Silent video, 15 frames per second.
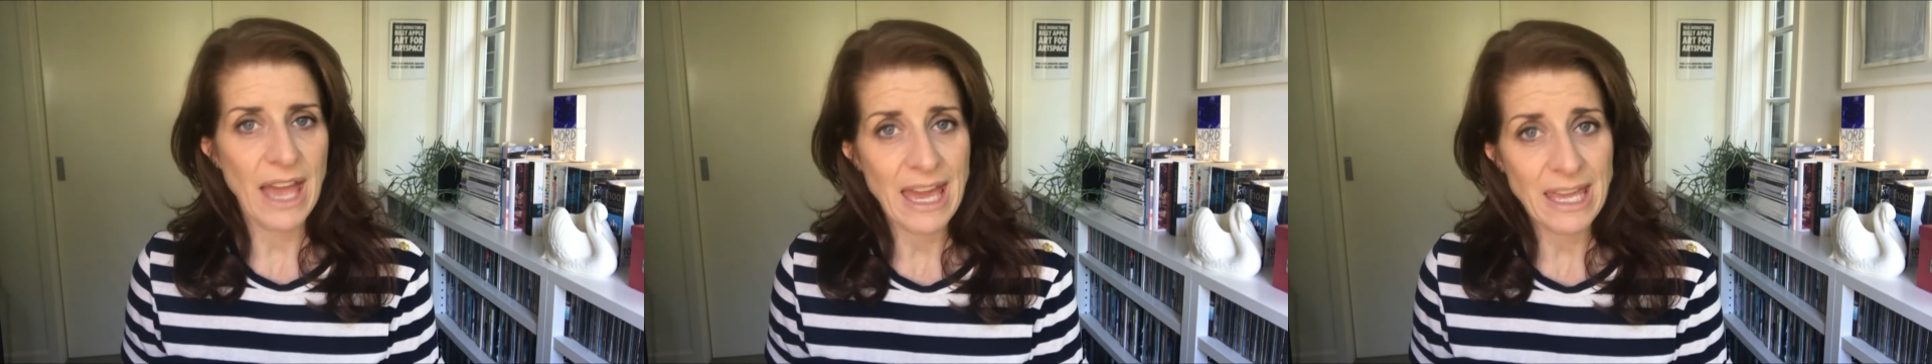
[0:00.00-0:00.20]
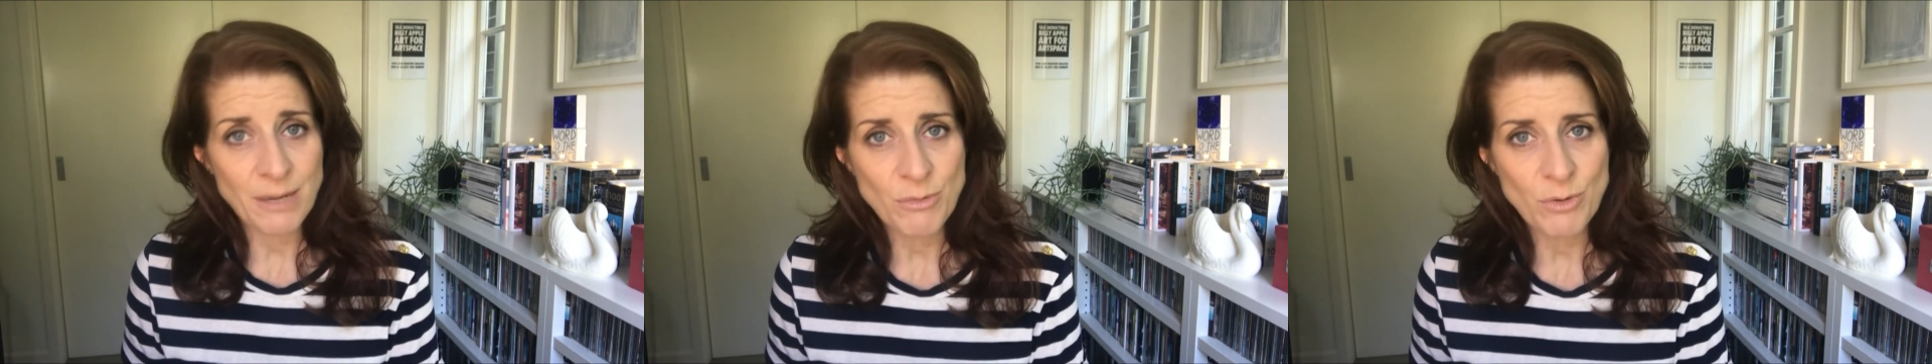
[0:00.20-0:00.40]

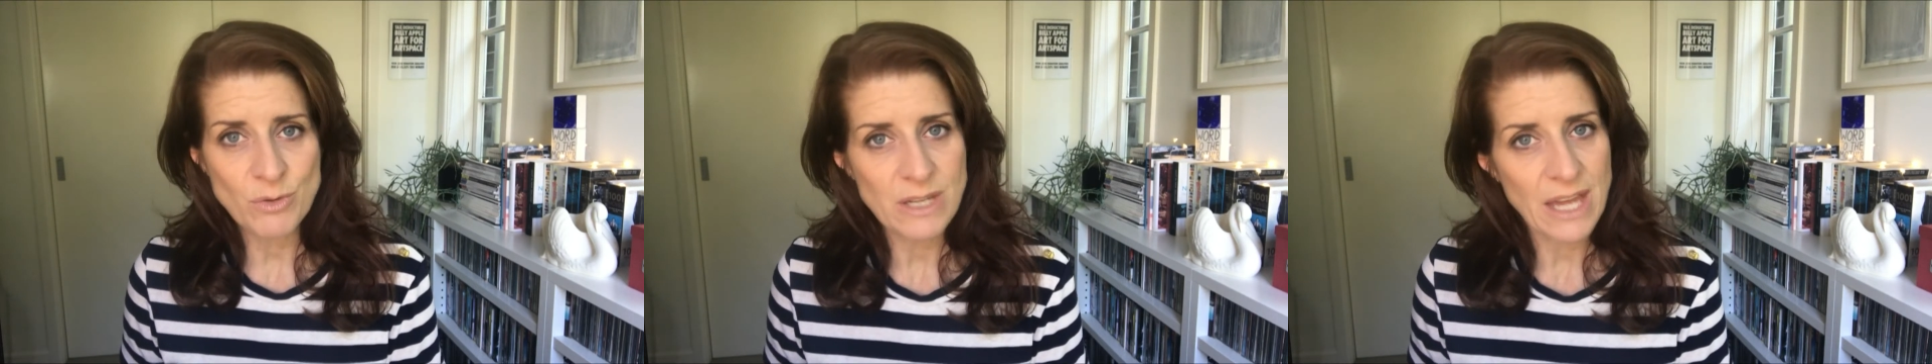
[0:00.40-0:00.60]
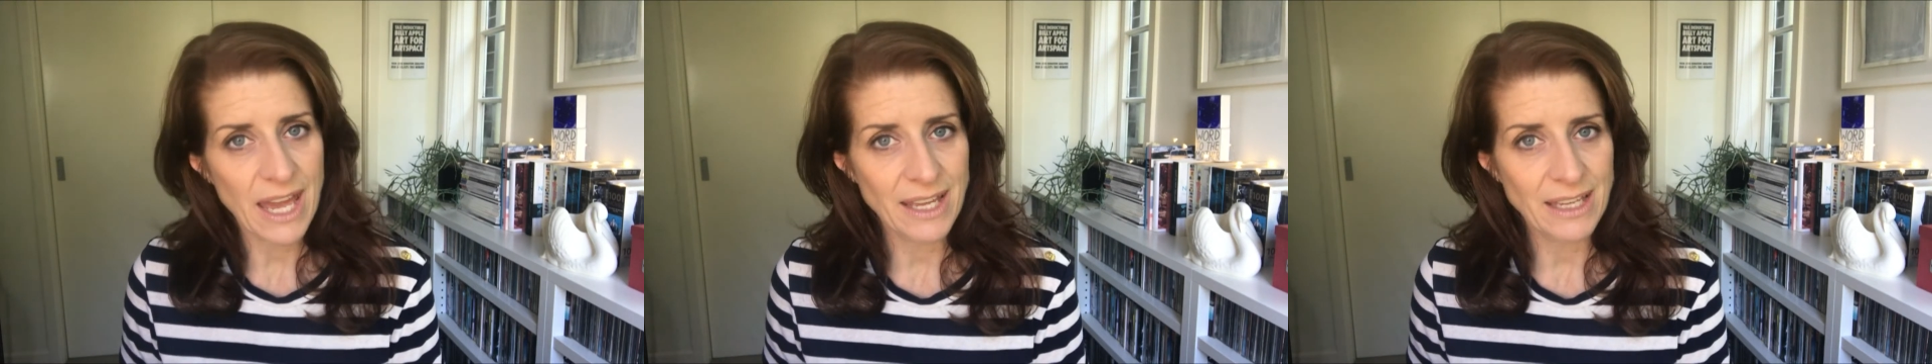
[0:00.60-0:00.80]
Animal
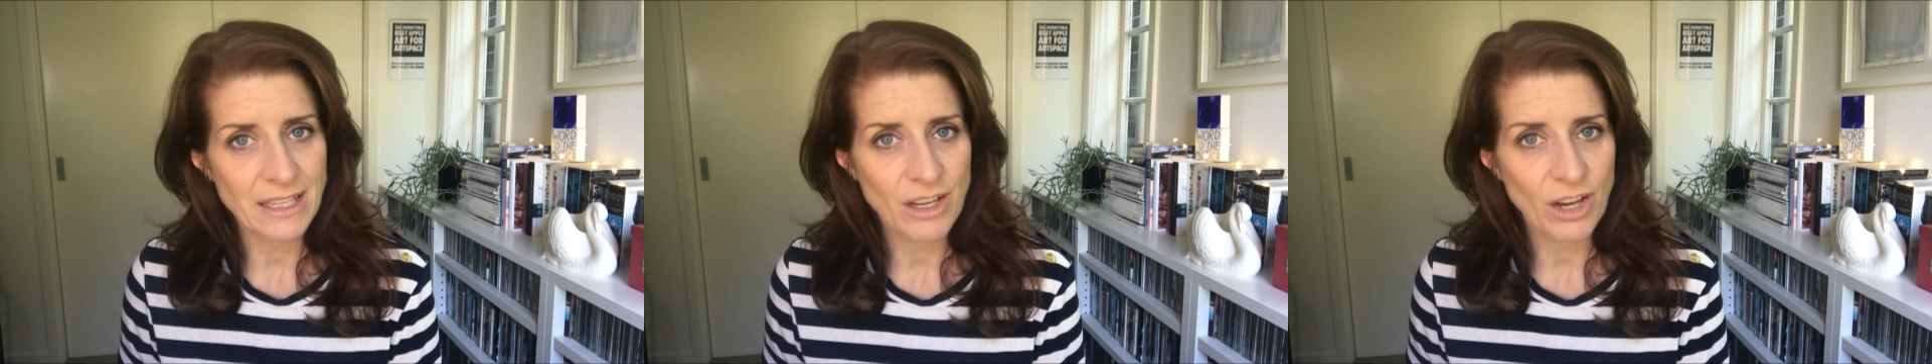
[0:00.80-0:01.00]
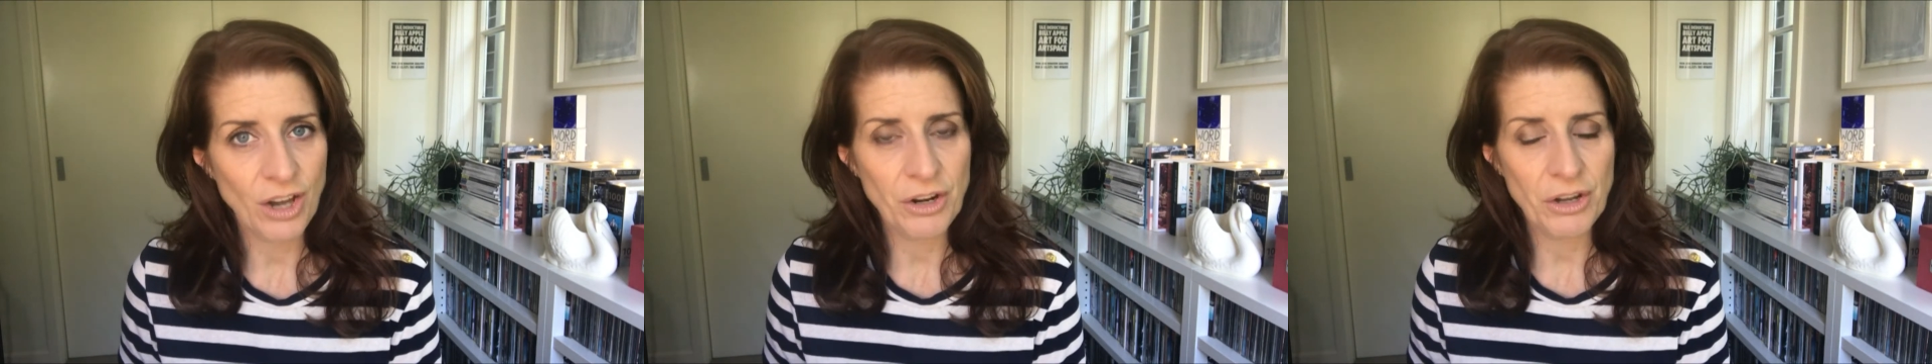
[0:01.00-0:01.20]
Day
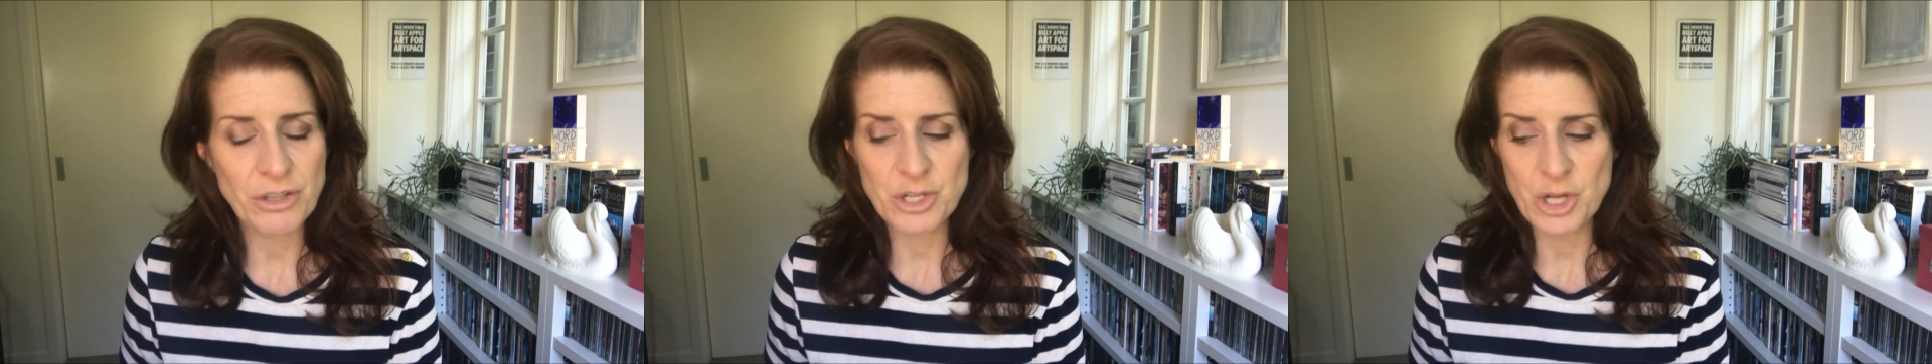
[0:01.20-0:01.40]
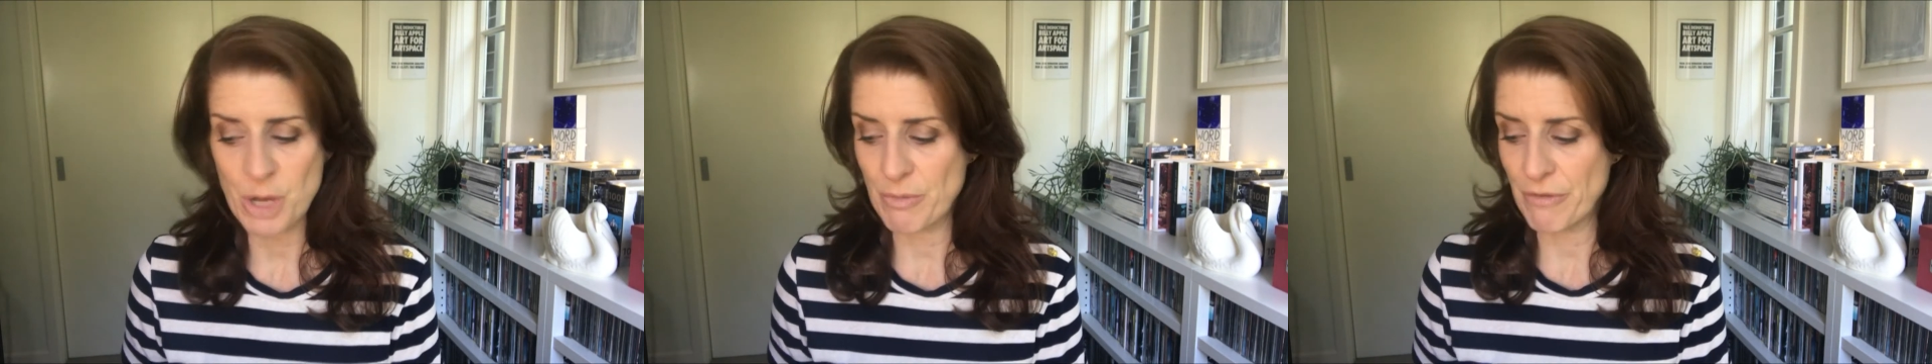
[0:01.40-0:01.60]
on
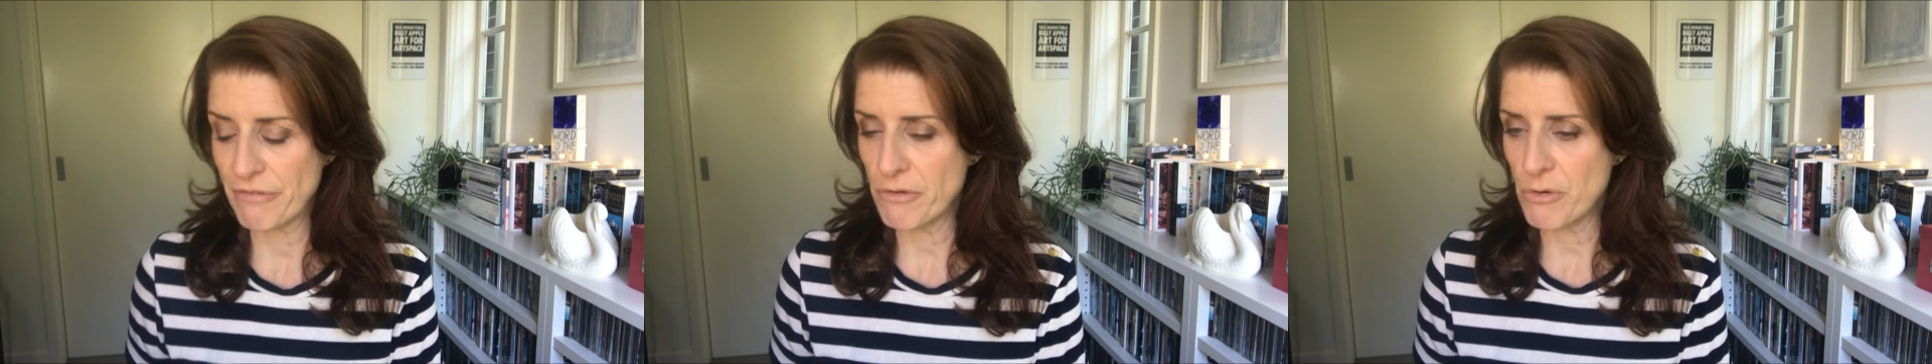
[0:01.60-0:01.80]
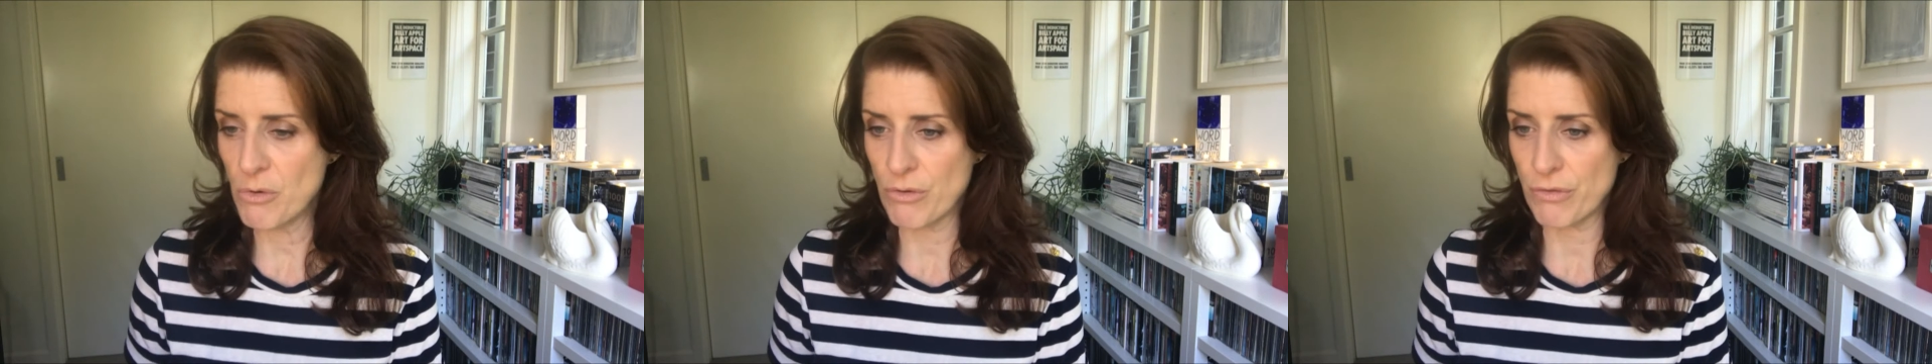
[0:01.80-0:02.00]
October
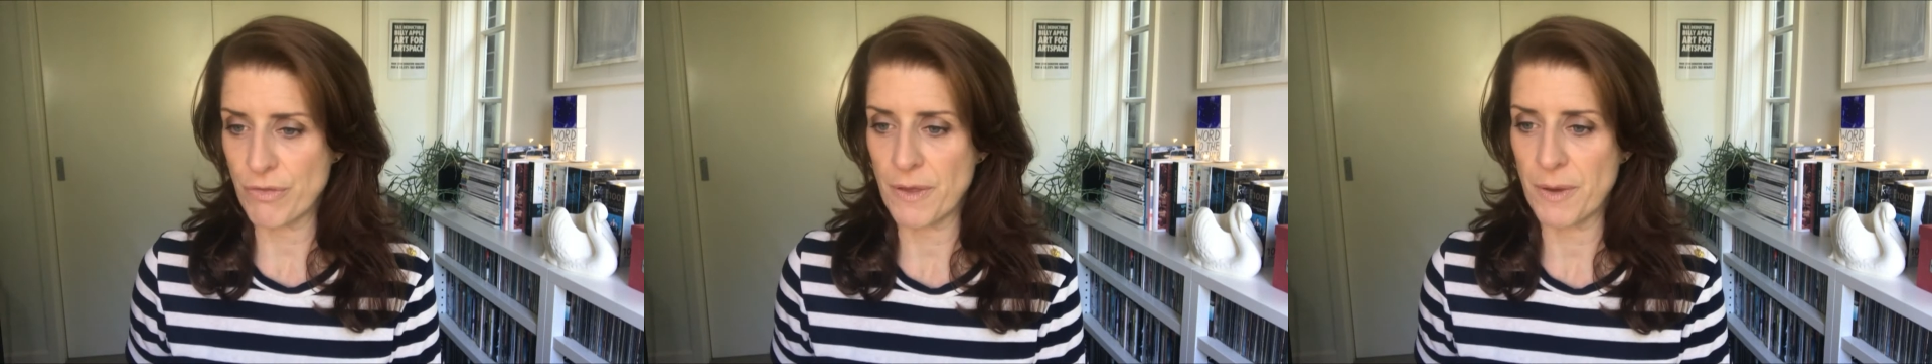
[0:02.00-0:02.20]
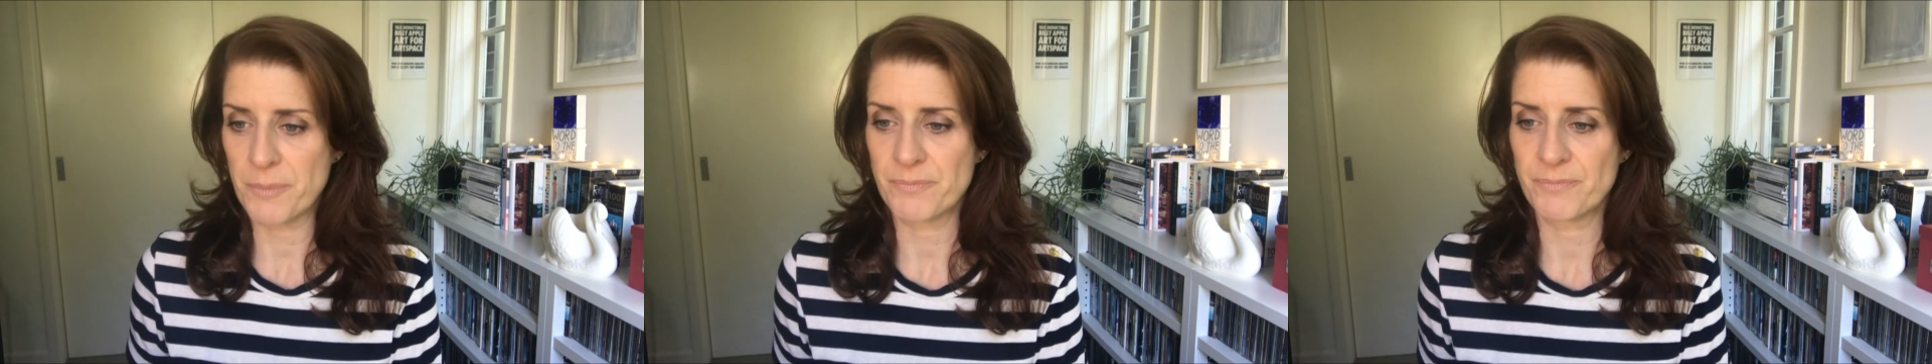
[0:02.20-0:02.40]
4th.